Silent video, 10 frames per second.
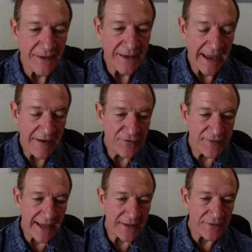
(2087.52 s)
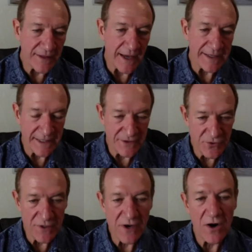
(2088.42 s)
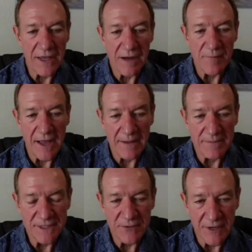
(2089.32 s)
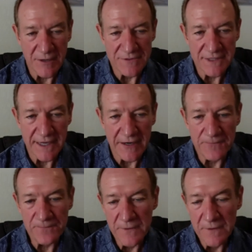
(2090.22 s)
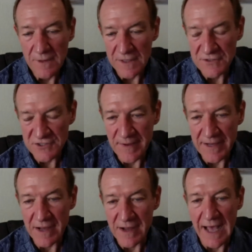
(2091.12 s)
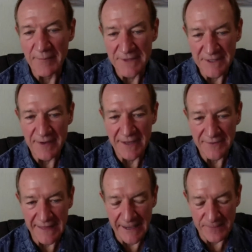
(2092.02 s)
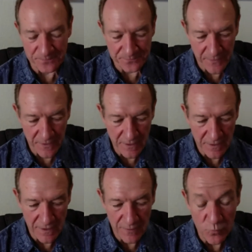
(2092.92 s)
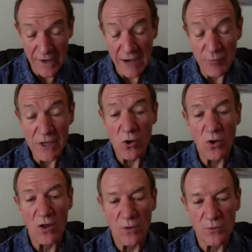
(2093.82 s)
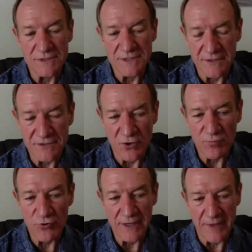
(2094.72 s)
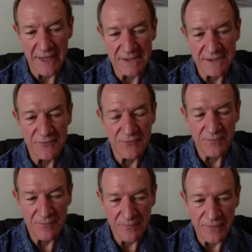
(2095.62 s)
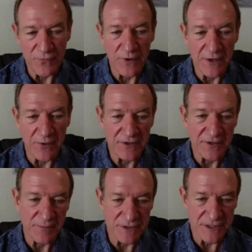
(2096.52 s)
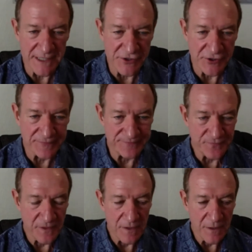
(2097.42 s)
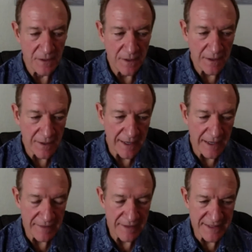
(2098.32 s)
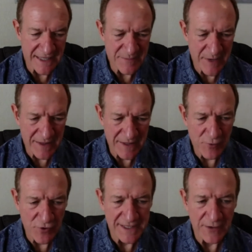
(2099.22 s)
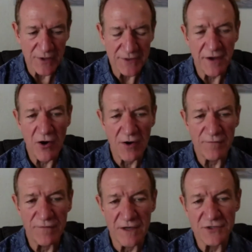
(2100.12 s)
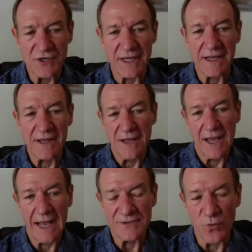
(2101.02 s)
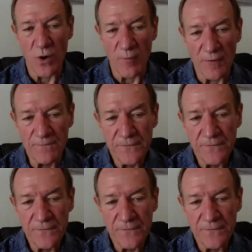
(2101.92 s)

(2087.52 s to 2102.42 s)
After that, I did do a cardiac biopsy when I was there. I'll just make a comment about that. What I recall was there's no pre-meds before you go into the procedure. And I think that's mainly because they want the heart functioning as normal.